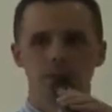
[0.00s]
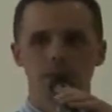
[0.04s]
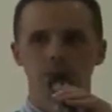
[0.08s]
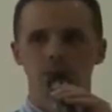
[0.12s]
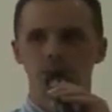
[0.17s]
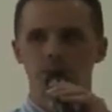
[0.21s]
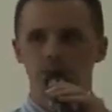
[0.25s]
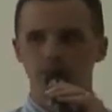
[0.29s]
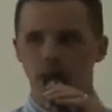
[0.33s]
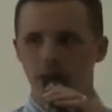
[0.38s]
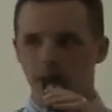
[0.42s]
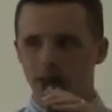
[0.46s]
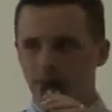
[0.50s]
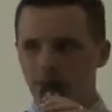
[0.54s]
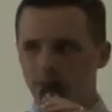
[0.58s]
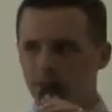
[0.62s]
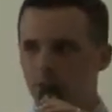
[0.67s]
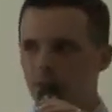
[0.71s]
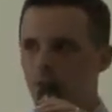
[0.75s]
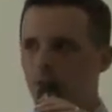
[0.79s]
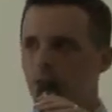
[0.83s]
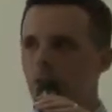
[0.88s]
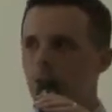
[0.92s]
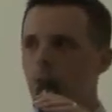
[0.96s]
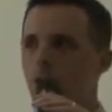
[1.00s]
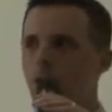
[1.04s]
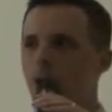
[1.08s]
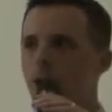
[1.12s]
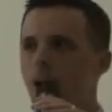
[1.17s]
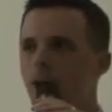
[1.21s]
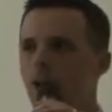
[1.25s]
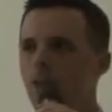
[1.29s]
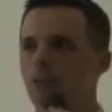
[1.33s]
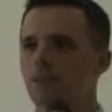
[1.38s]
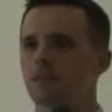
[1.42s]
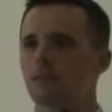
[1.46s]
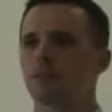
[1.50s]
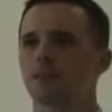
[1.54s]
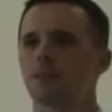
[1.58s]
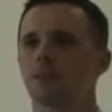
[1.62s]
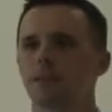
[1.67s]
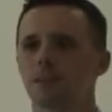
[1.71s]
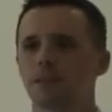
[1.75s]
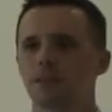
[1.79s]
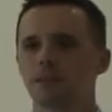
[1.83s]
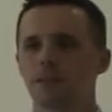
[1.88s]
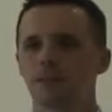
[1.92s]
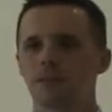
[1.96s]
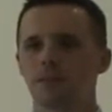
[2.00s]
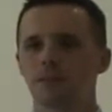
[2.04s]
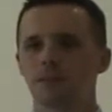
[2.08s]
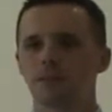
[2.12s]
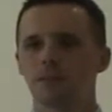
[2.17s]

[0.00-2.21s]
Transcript: Silence for a little while.